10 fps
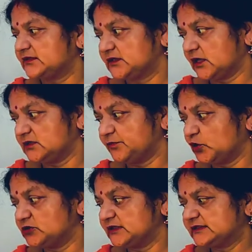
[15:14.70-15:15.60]
Then I'll
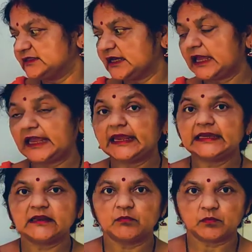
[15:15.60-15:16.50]
put it
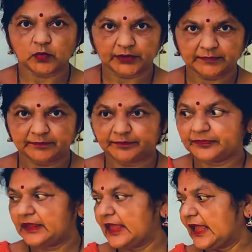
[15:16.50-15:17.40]
in a
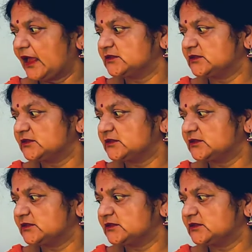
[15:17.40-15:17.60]
poem